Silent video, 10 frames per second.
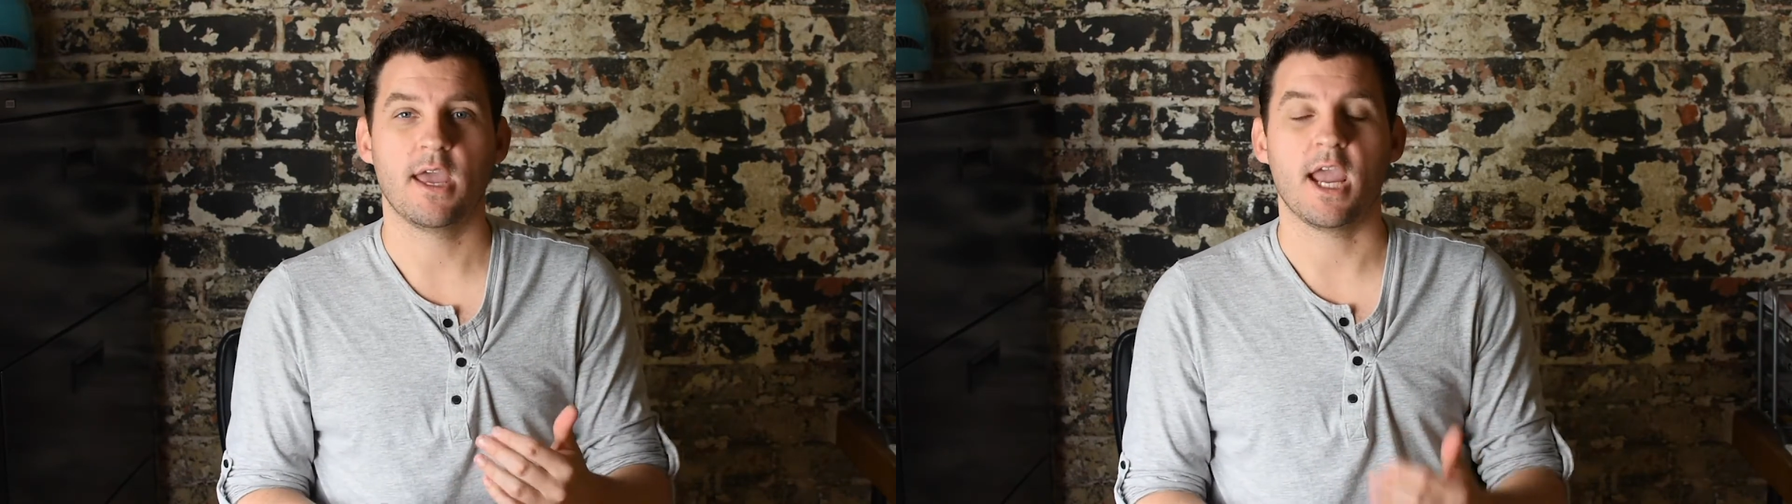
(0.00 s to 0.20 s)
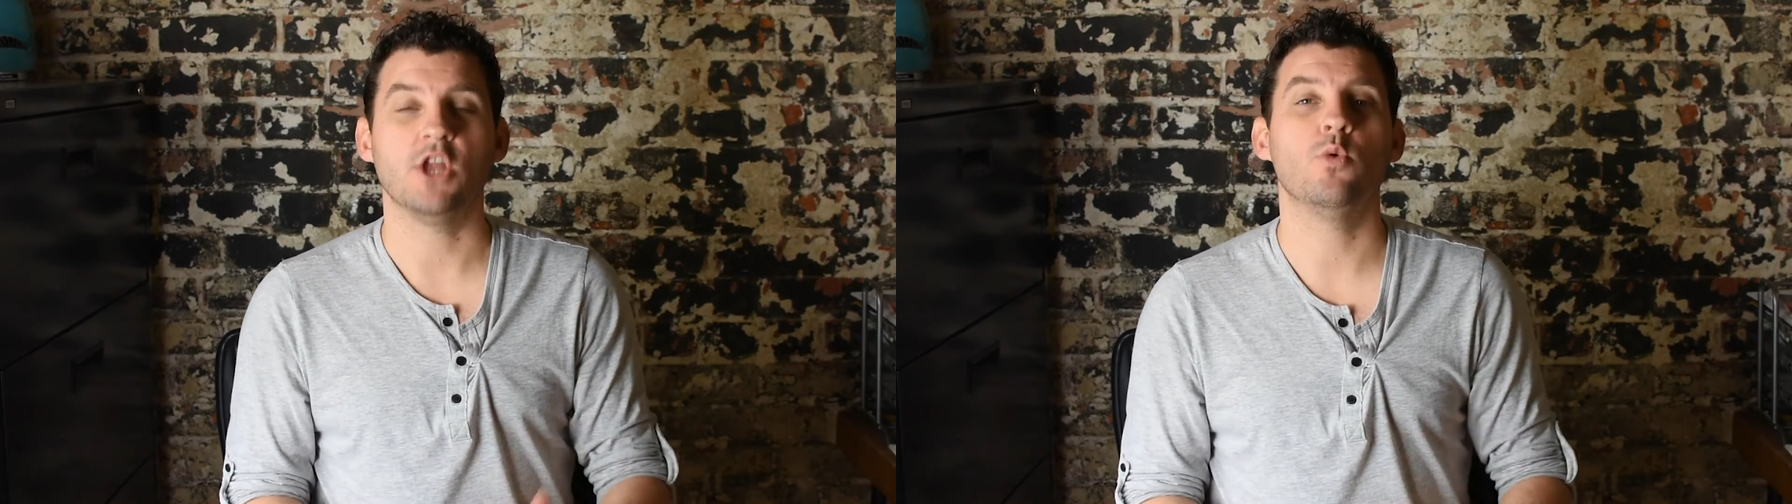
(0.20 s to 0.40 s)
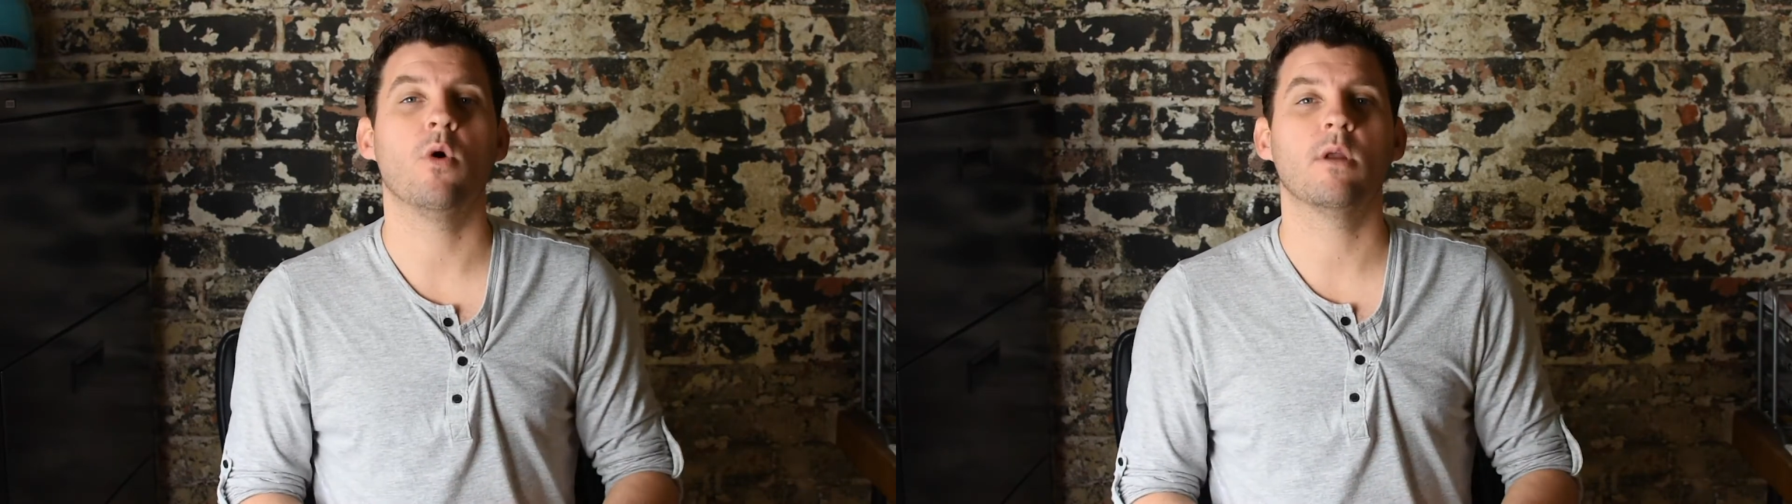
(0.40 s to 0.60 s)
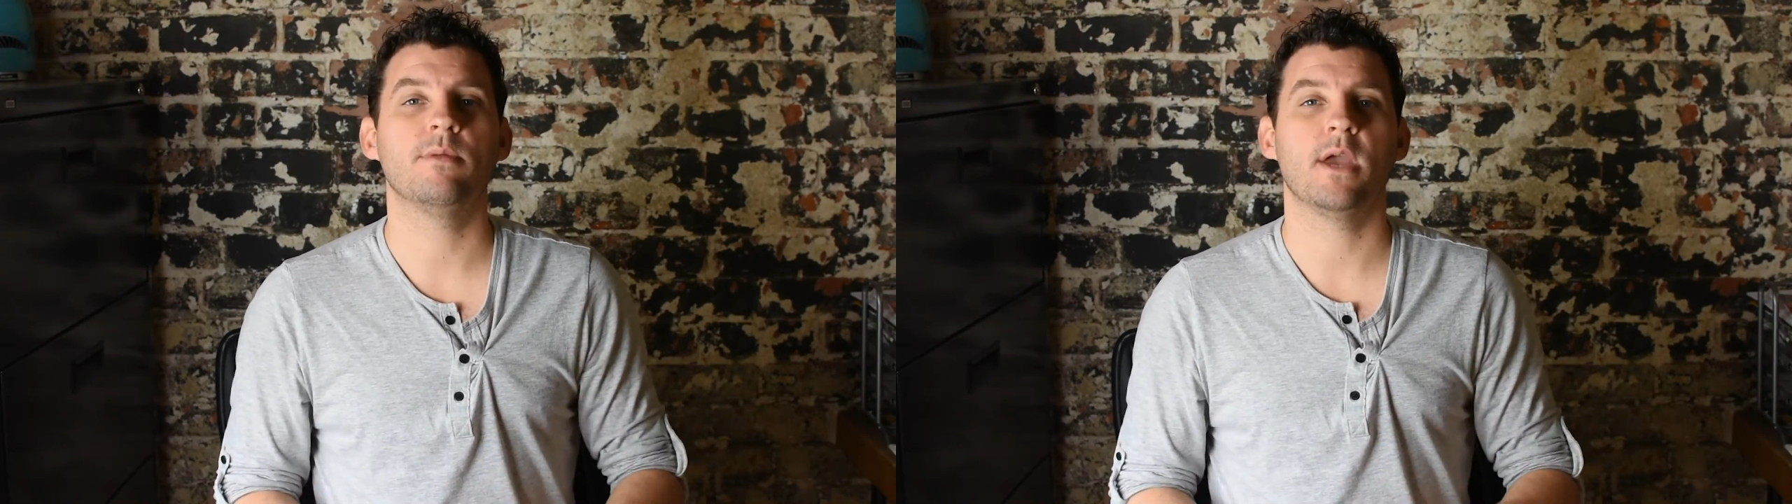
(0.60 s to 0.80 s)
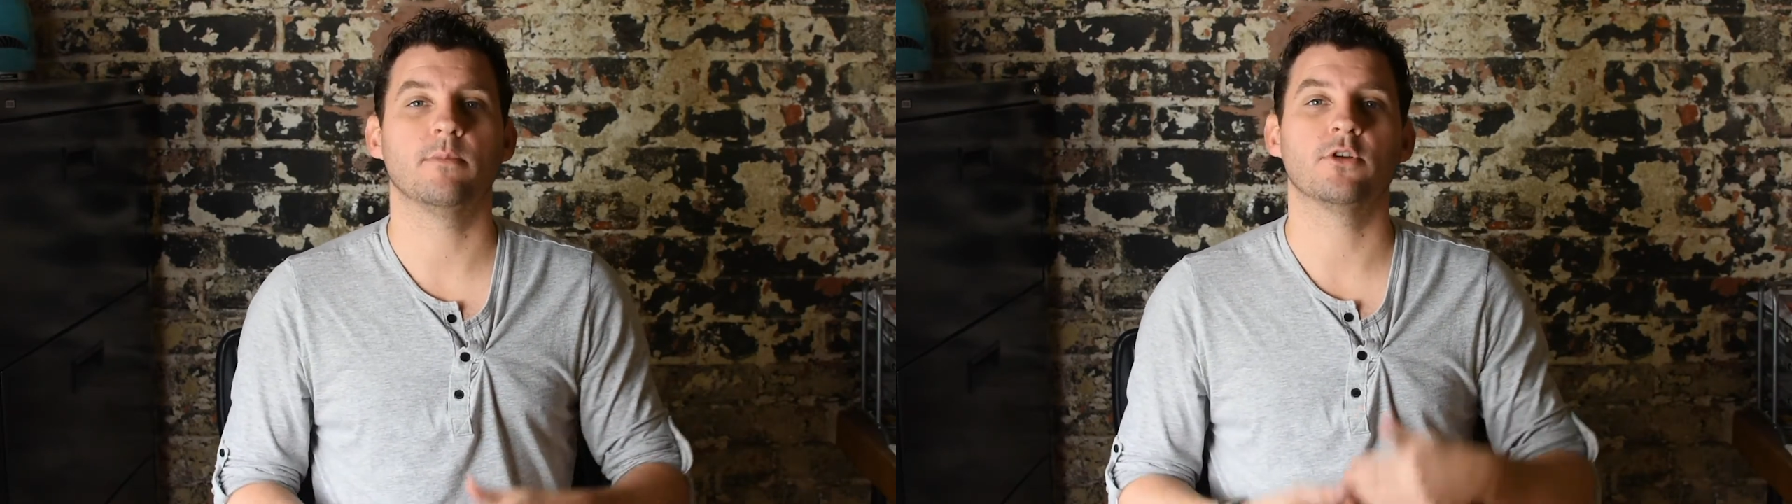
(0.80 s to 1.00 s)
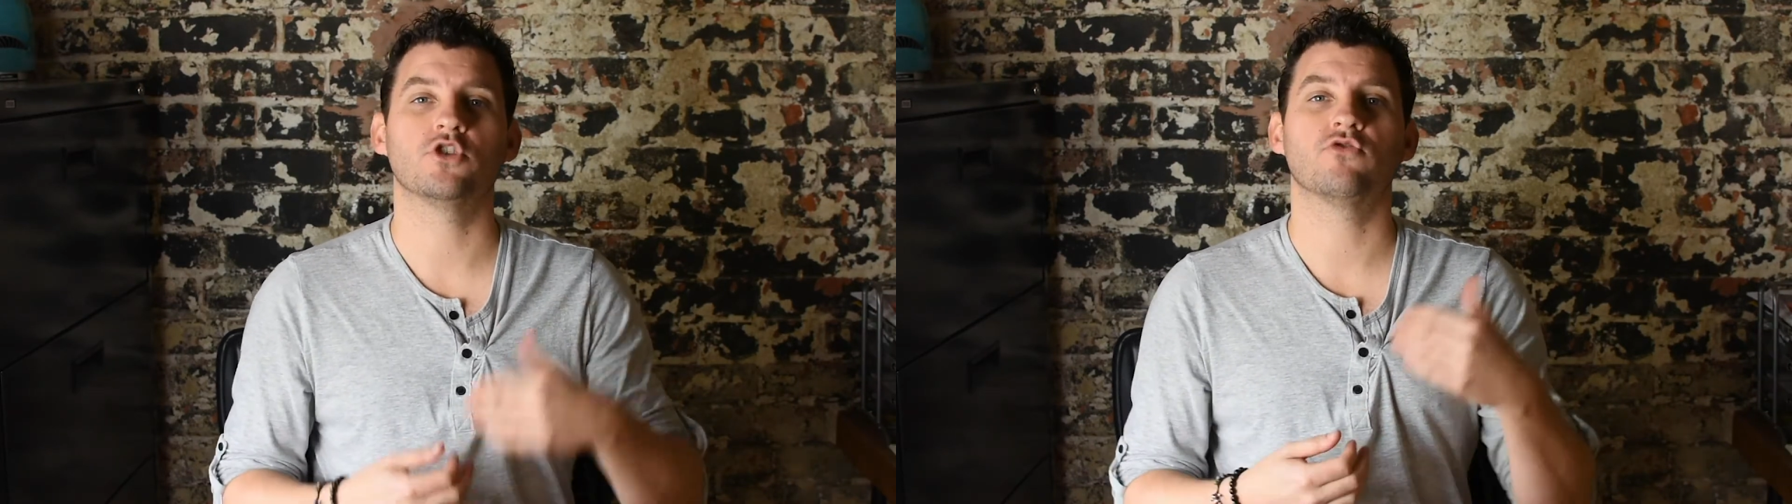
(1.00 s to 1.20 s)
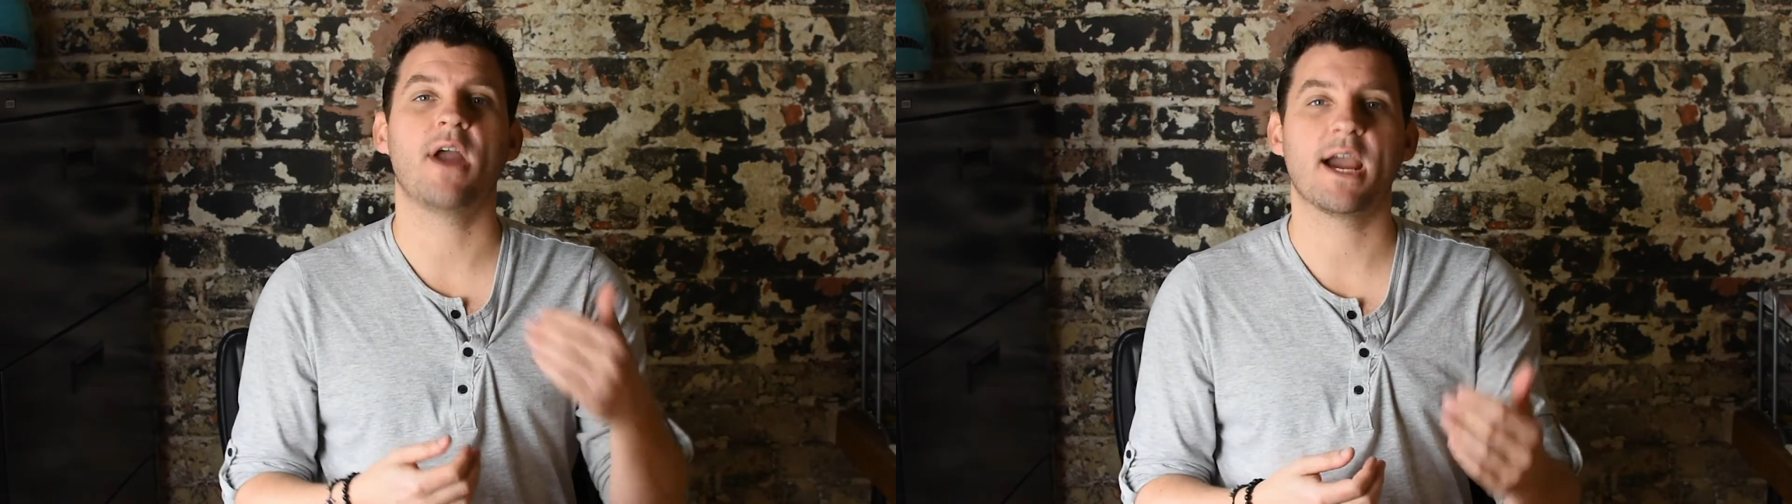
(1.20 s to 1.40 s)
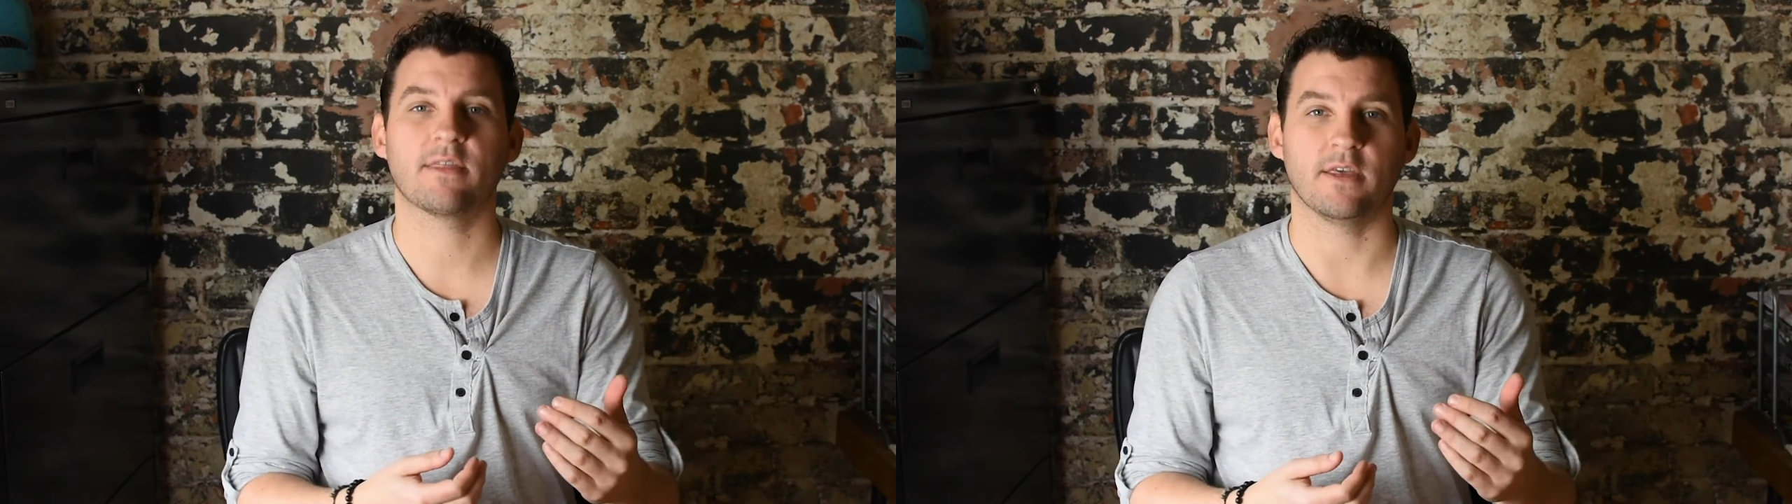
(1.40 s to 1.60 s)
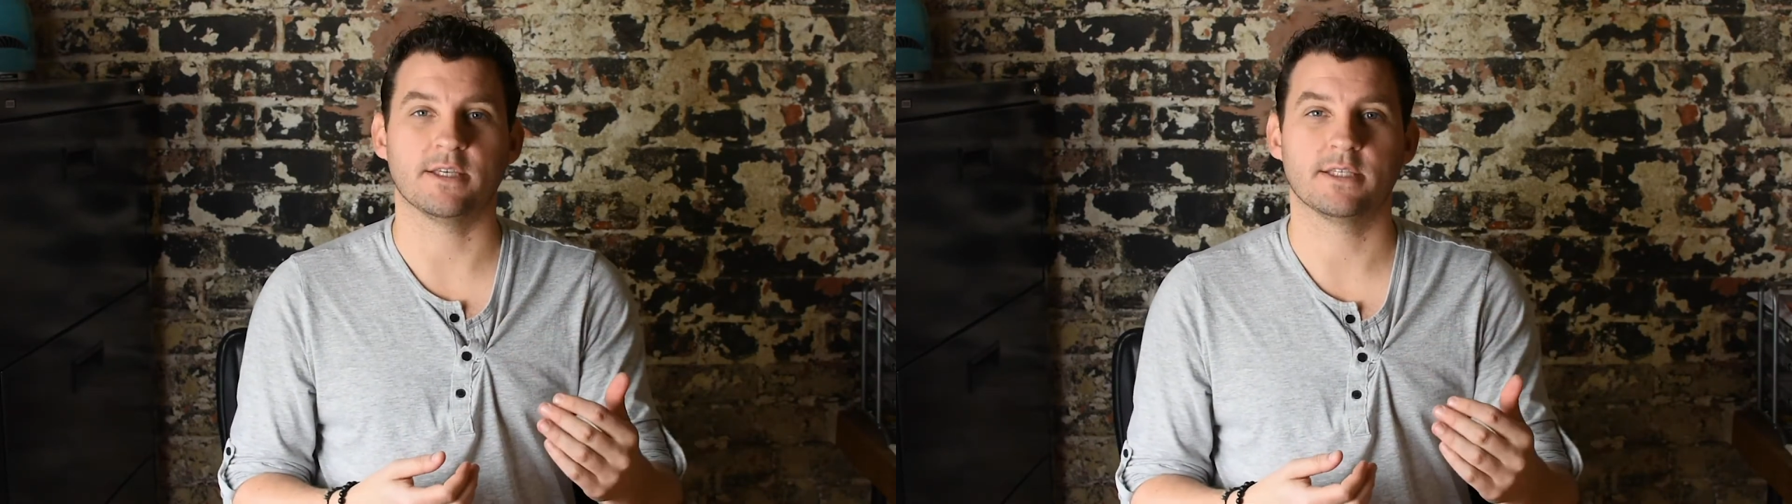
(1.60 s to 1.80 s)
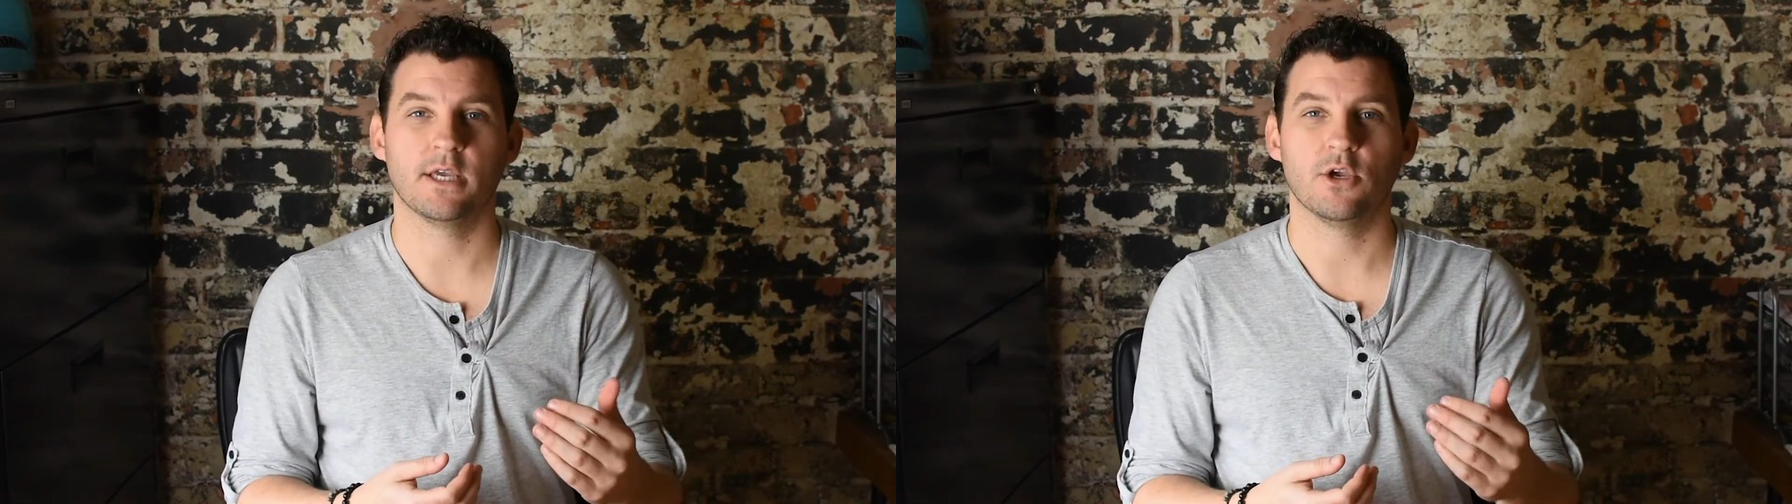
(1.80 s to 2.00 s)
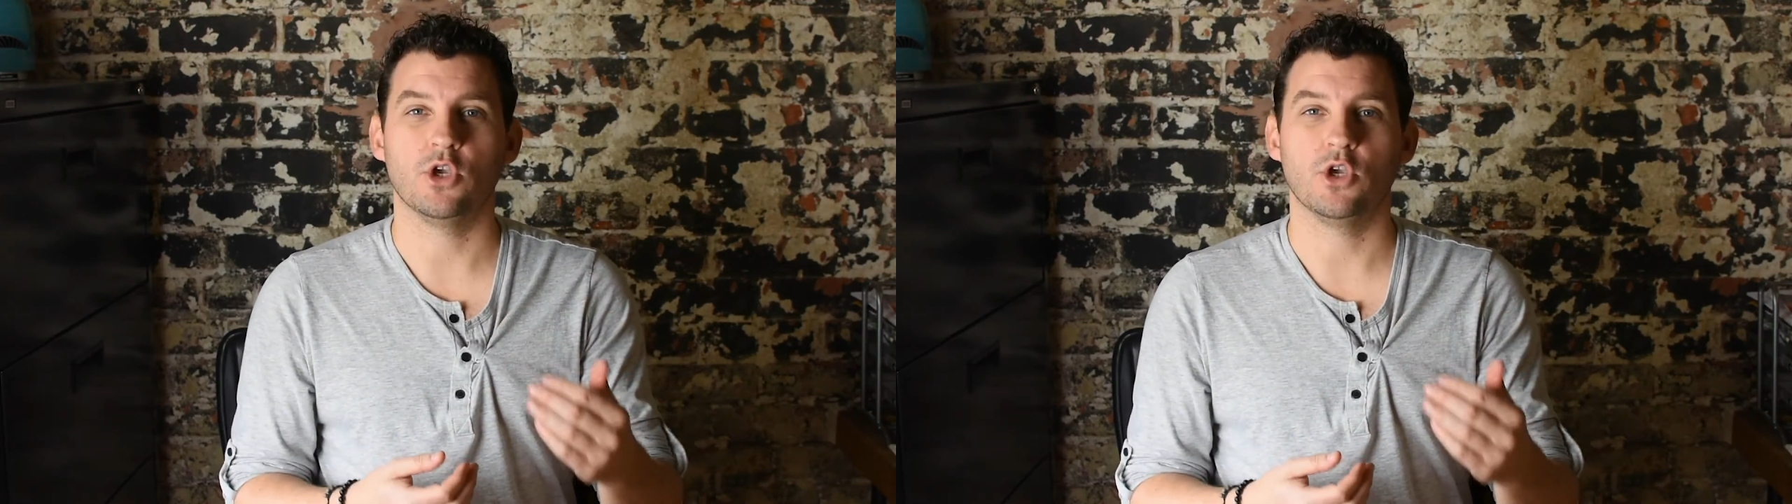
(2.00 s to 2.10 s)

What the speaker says: And you want to be able to track this.